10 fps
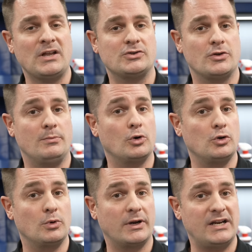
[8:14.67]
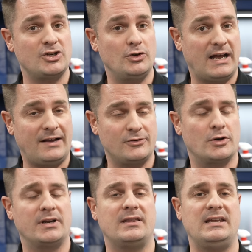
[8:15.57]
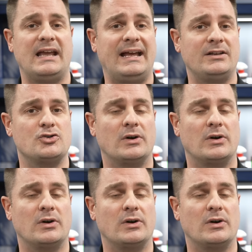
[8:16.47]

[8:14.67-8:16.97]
So the more lubrication you have during the hand